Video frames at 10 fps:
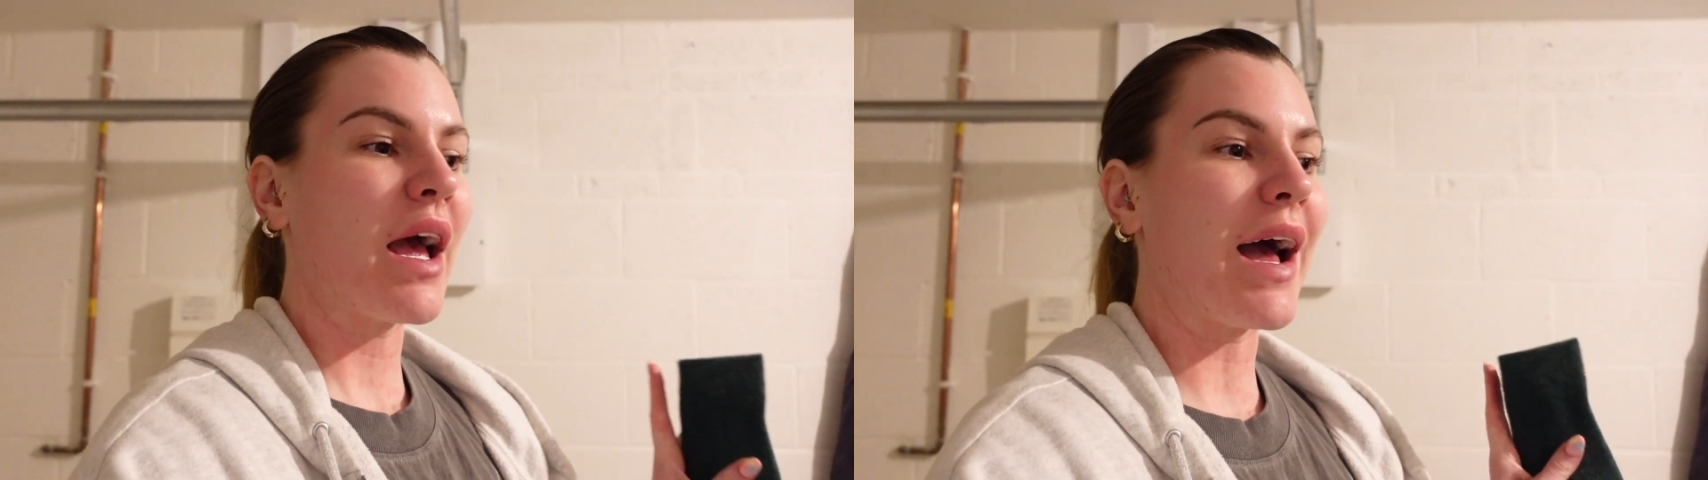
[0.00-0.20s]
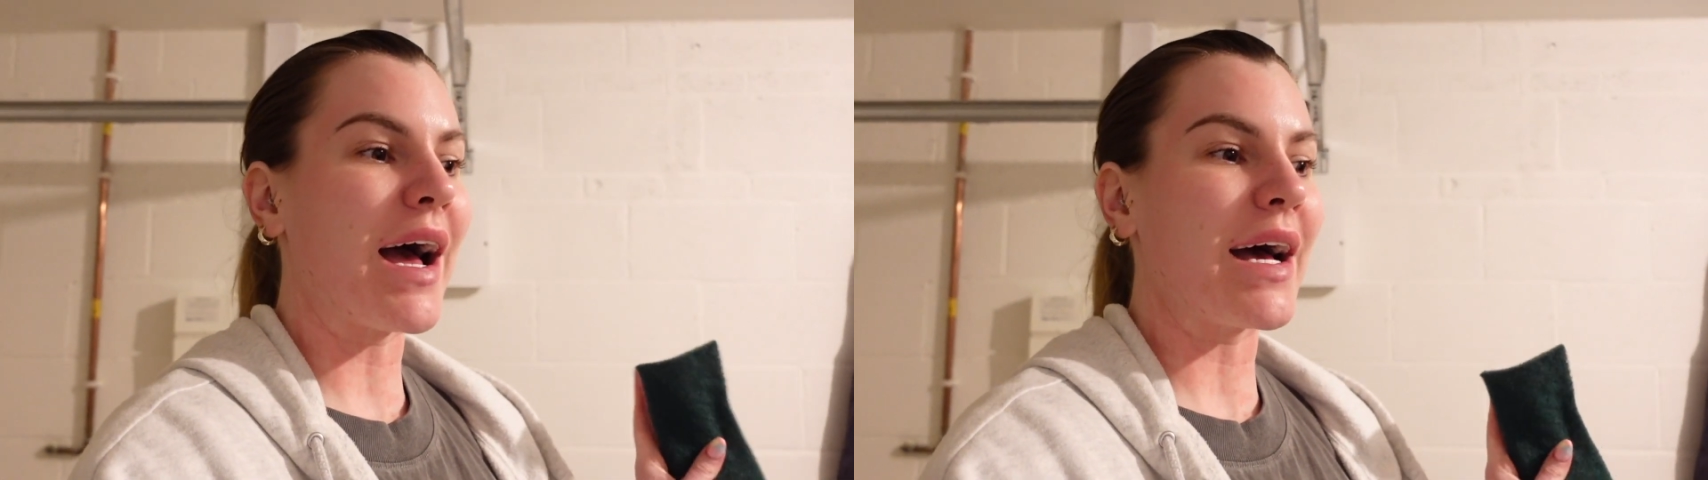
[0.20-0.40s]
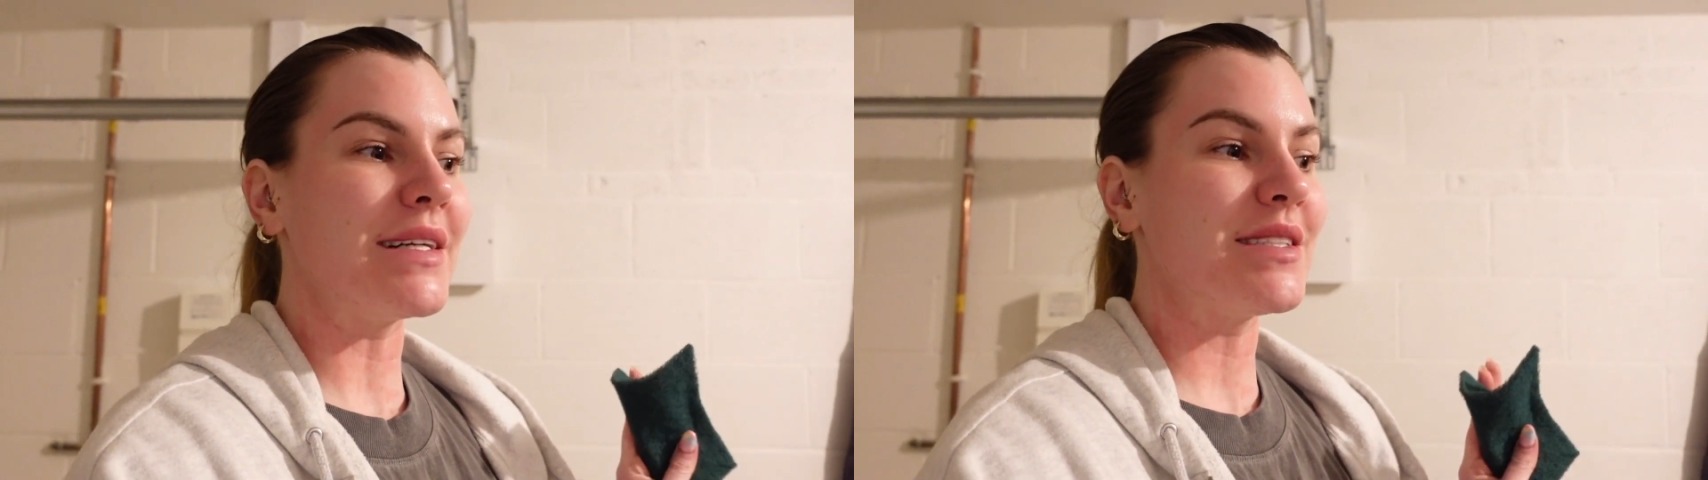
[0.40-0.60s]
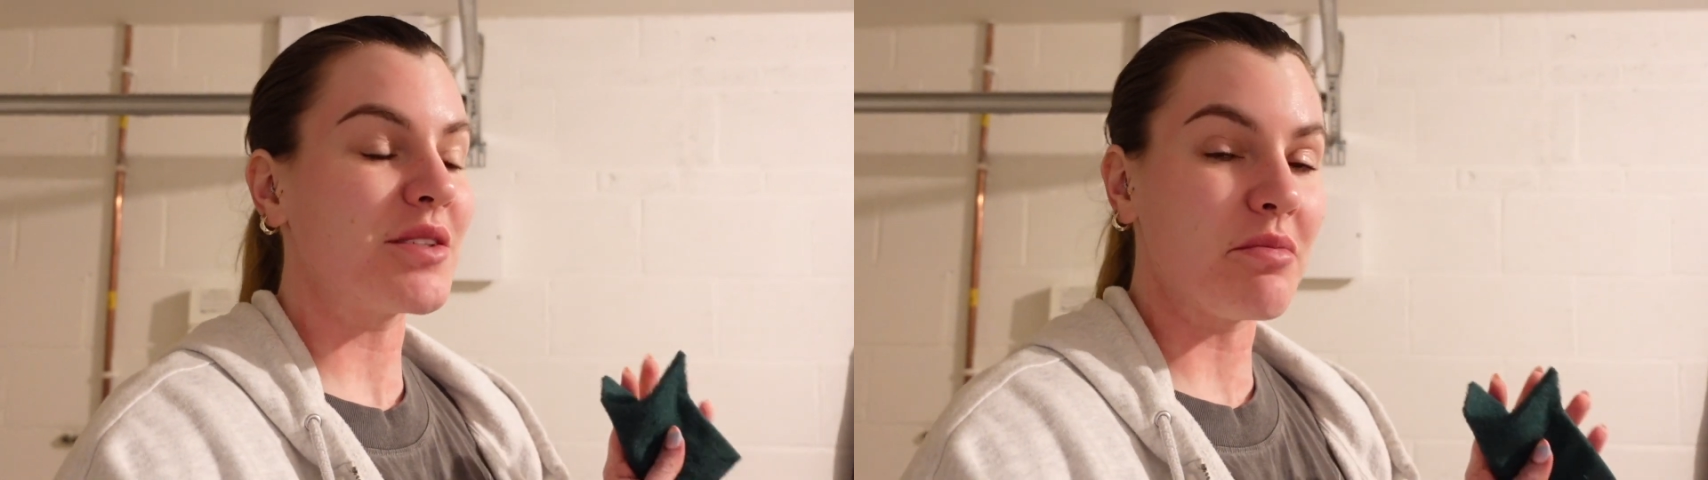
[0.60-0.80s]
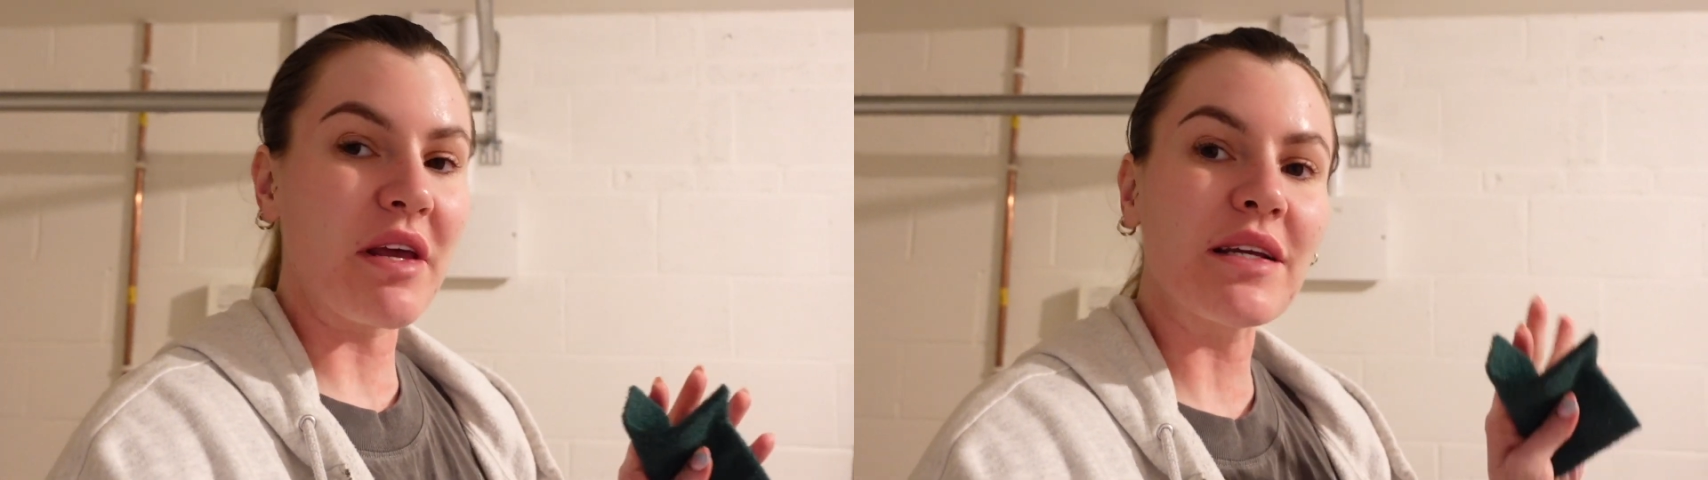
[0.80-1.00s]
and
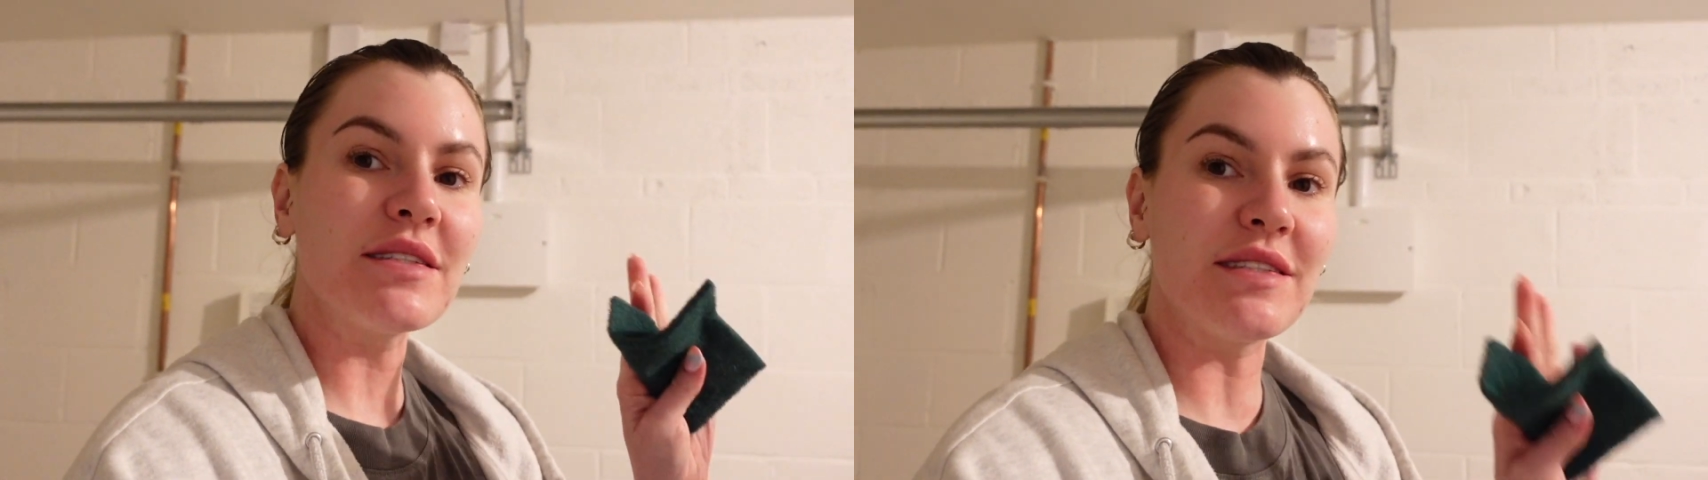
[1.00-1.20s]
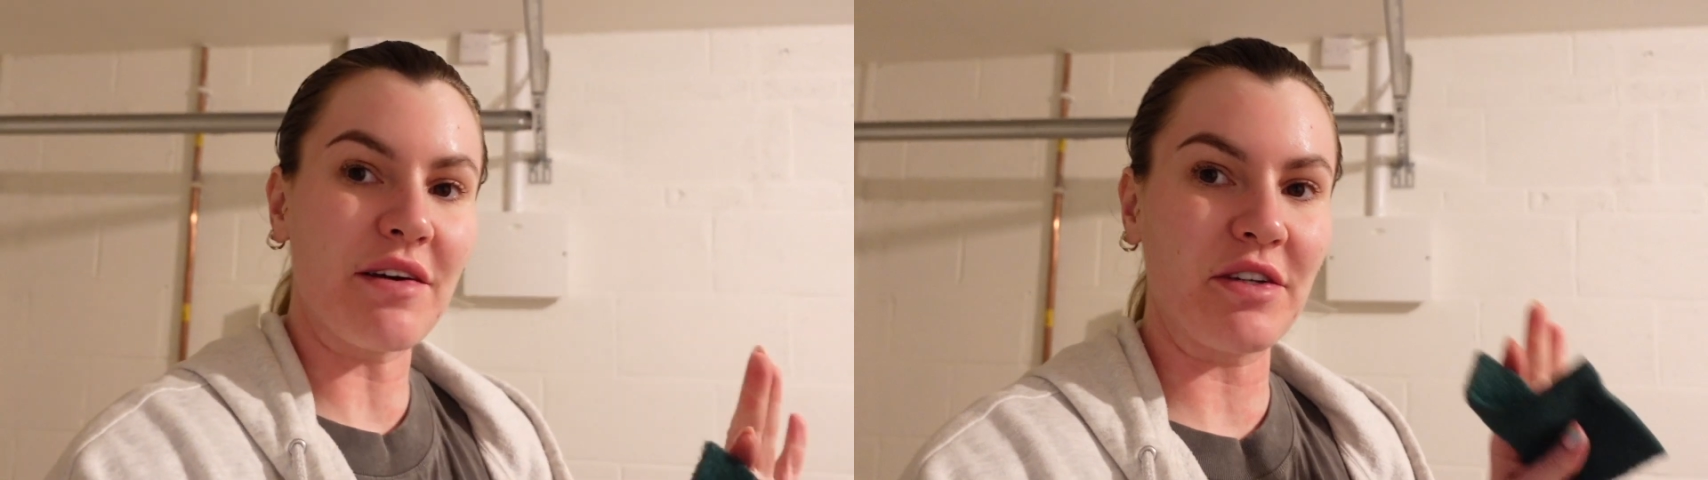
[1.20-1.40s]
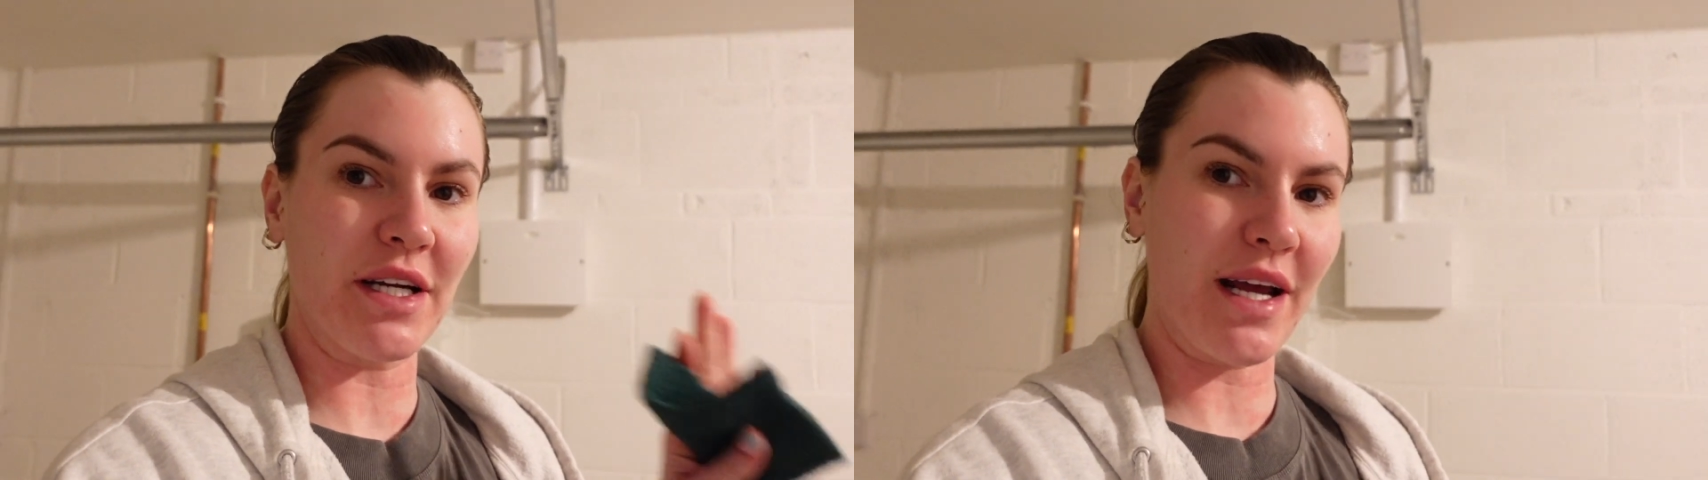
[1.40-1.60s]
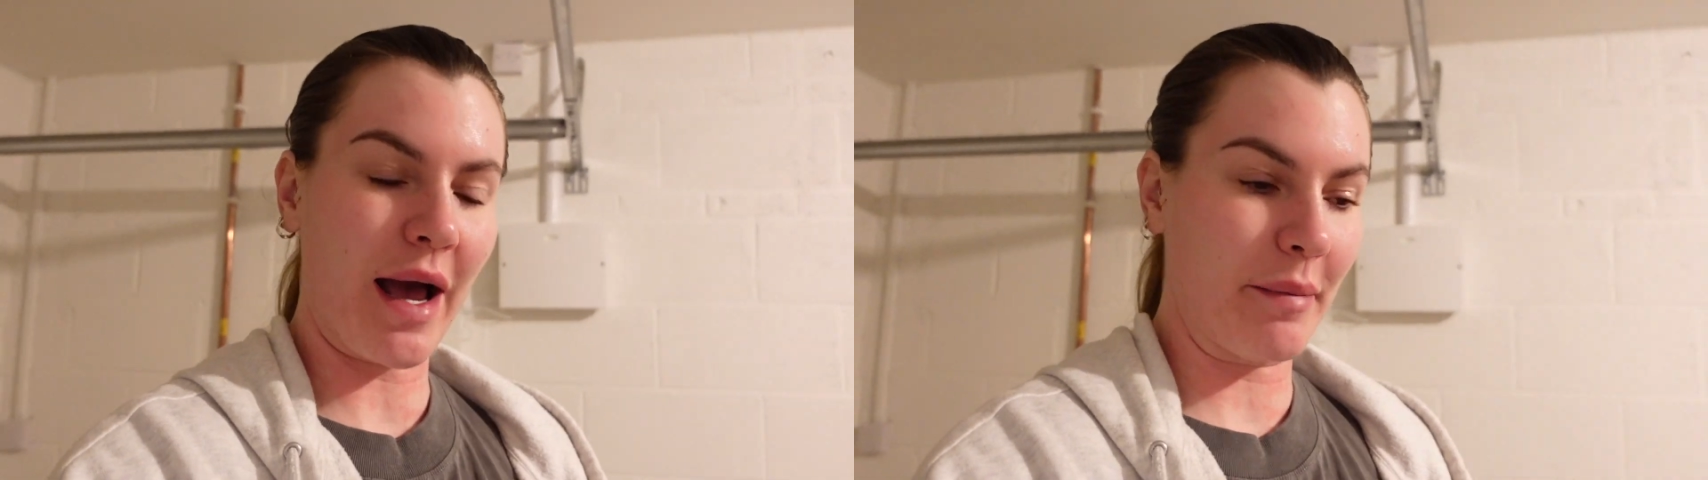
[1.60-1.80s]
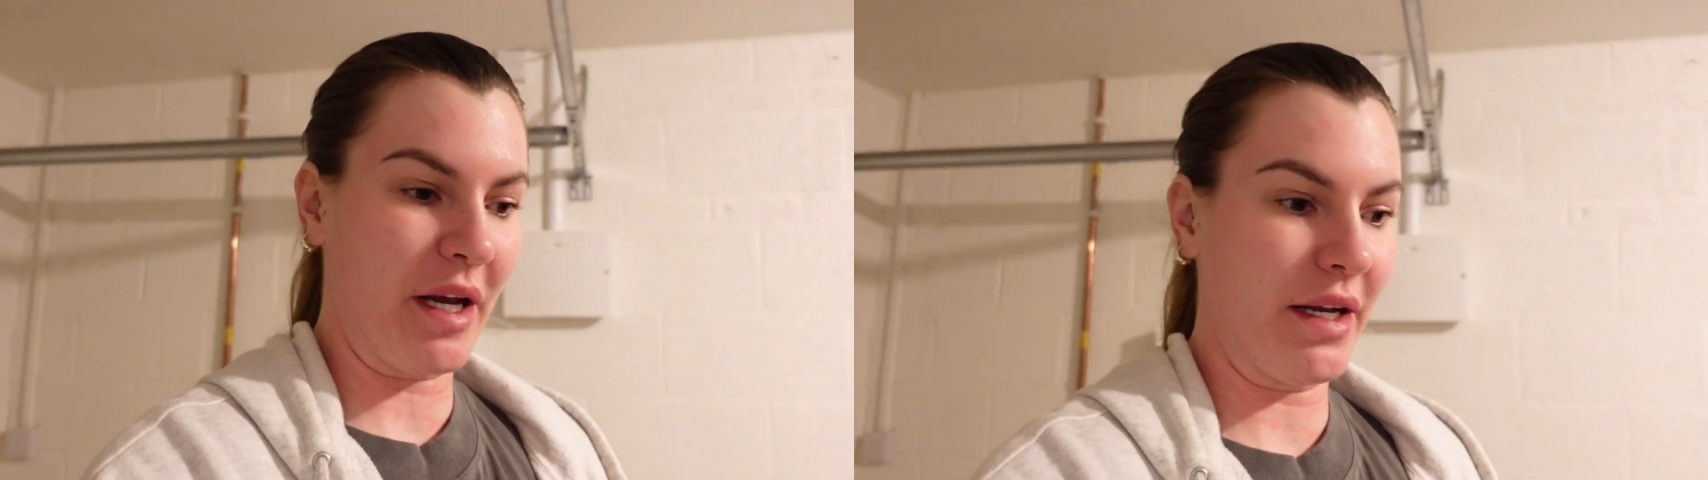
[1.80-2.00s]
something is definitely
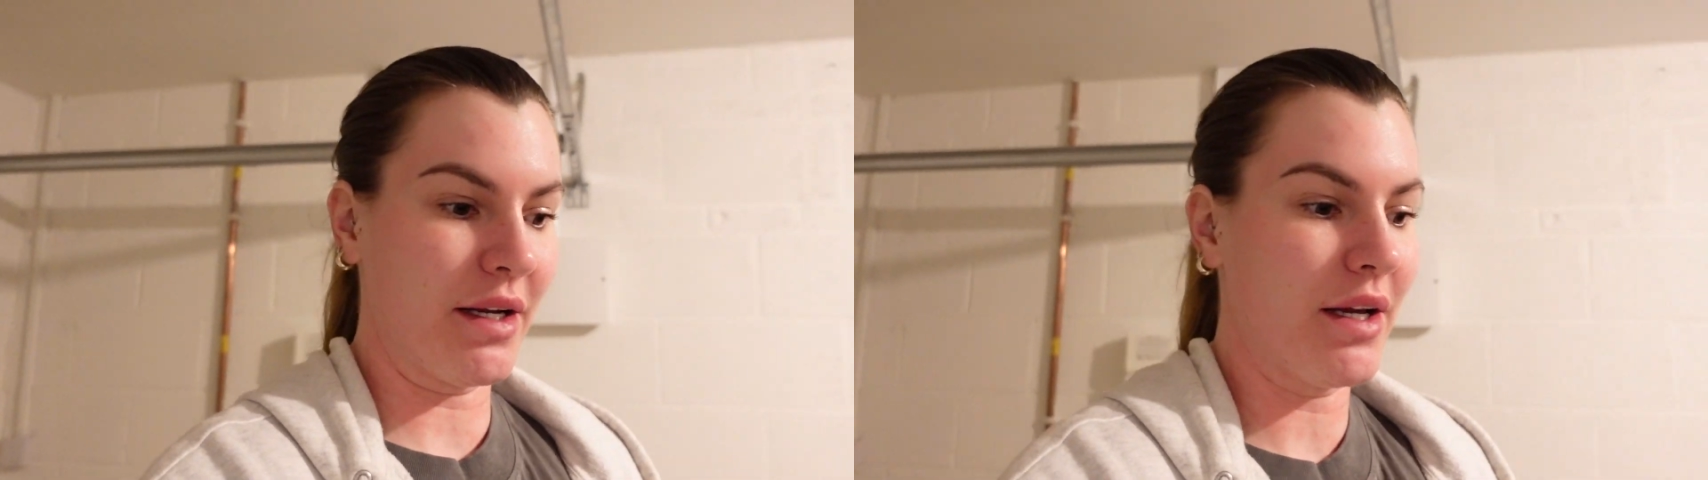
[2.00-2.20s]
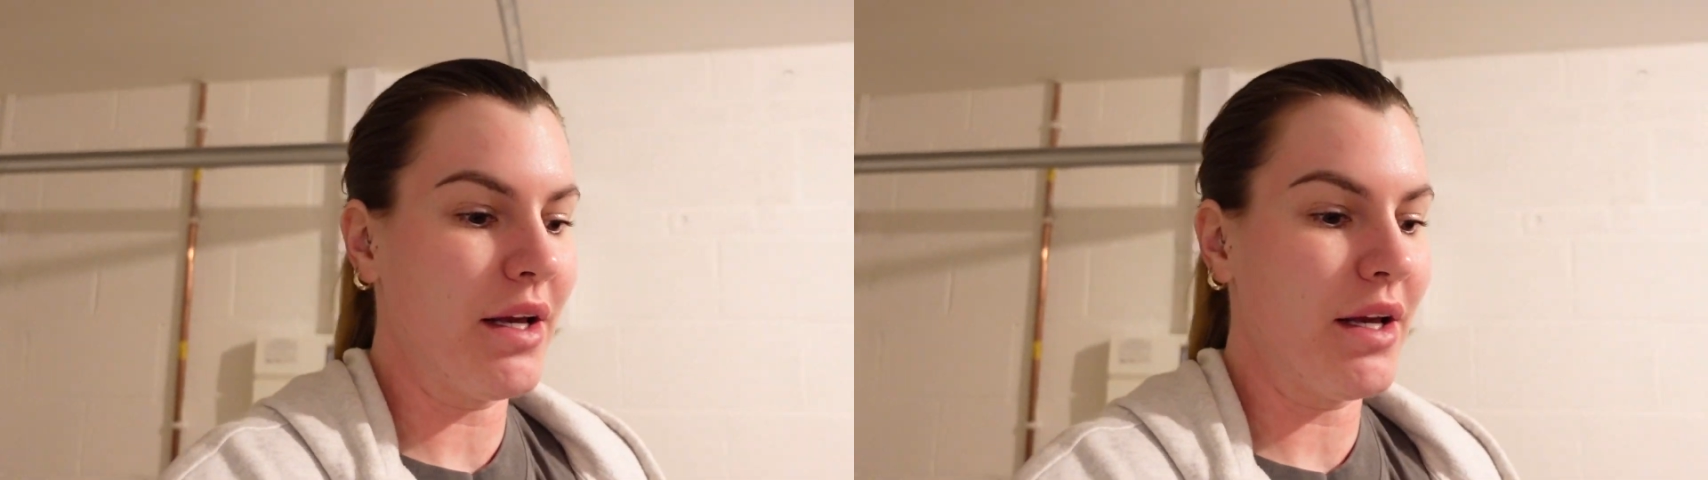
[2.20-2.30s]
happening.